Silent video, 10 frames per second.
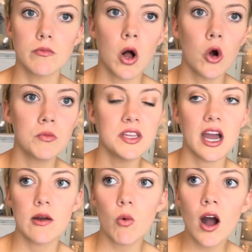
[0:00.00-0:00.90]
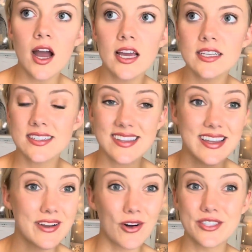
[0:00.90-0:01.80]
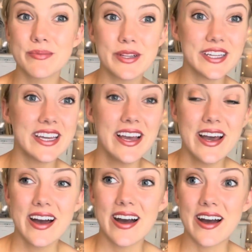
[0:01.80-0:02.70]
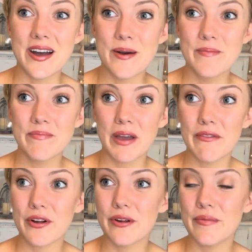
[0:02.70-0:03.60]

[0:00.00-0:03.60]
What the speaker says: home DIYs, and then ultimately my